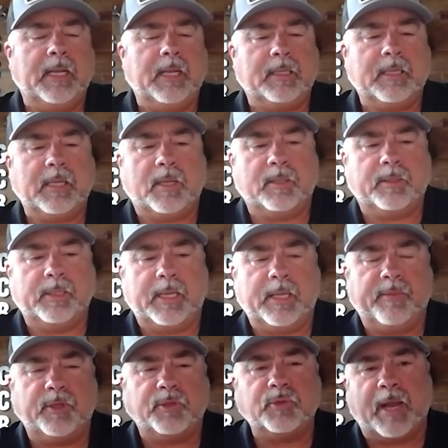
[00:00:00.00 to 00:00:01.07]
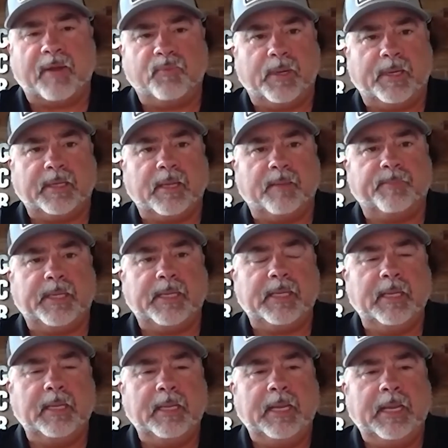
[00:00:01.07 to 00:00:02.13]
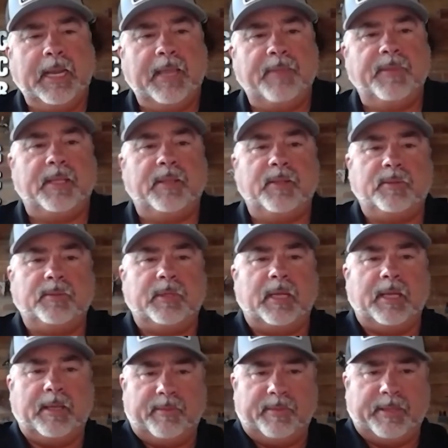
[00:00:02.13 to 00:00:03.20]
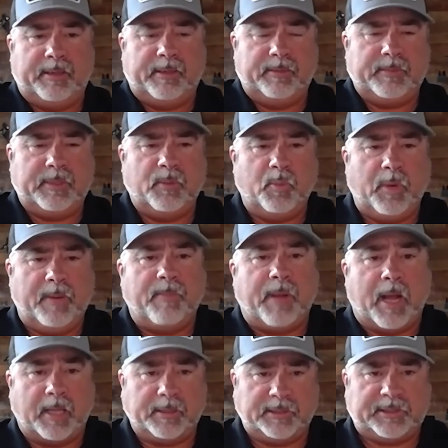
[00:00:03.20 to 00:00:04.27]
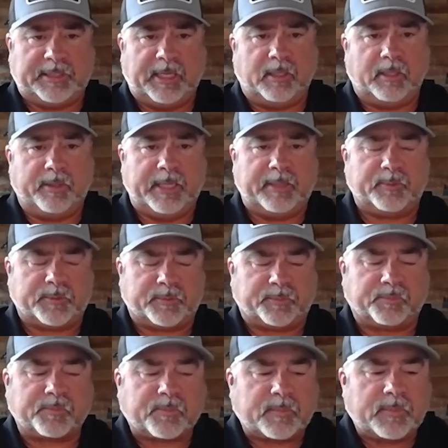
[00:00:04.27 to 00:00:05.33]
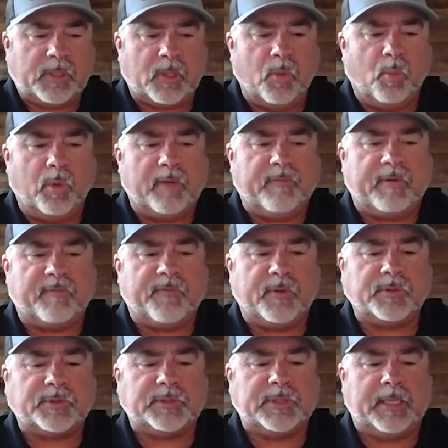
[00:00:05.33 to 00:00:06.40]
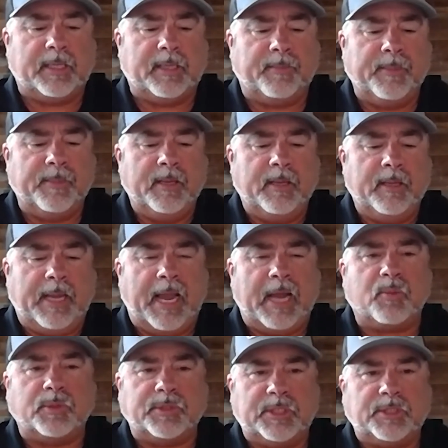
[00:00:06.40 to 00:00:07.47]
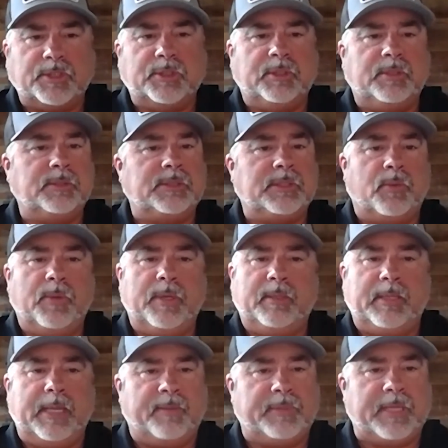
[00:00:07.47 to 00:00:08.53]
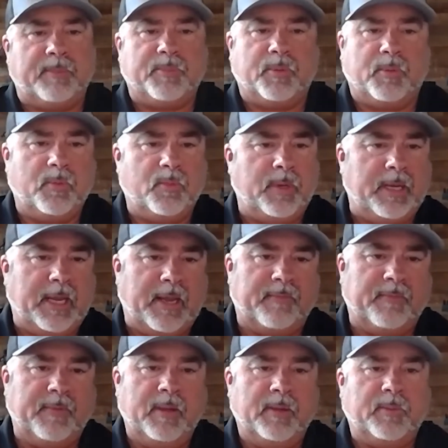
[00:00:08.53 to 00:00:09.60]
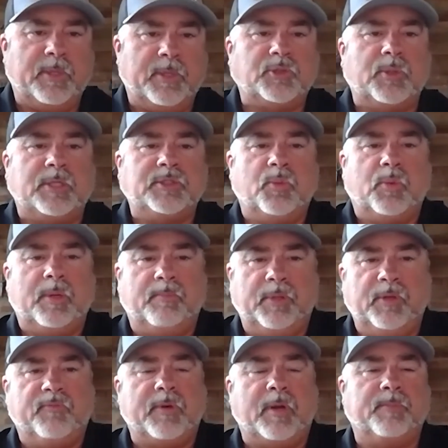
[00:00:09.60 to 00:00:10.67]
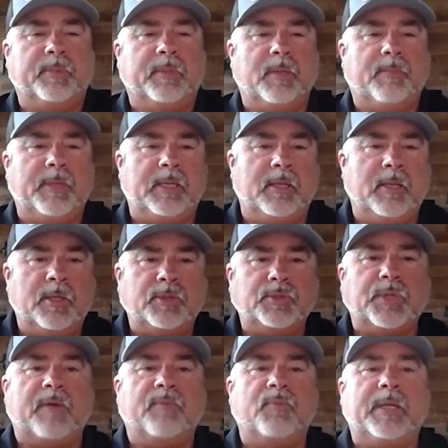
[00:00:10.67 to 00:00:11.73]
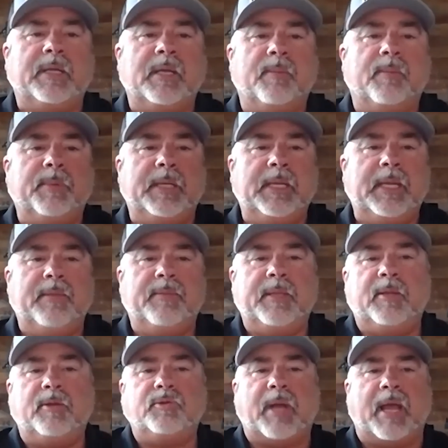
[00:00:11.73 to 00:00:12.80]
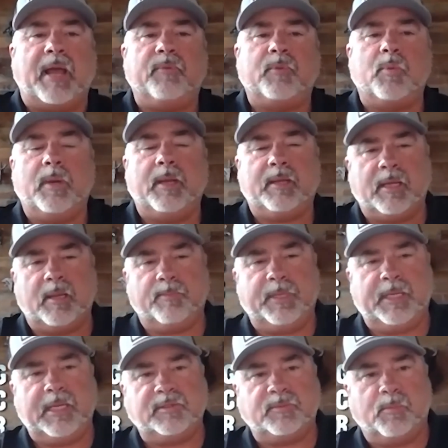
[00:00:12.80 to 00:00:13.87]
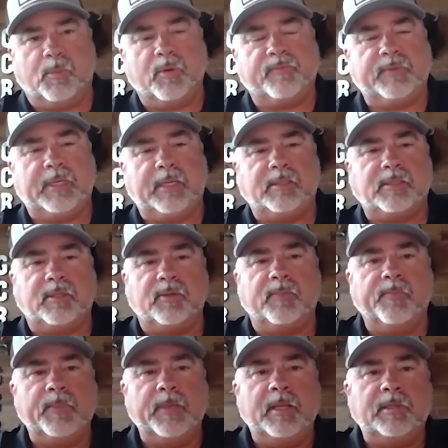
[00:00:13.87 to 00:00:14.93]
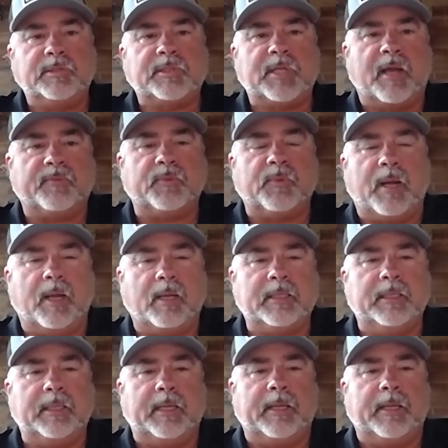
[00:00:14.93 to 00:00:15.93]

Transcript: called the Driveway Company. And then that we bought Stellar, that one of our first acquisitions. So at that point, we have Restoration One, Blue Frog Plumbing, Driveway Company, and then the Driveway Company has morphed into Soft Rock.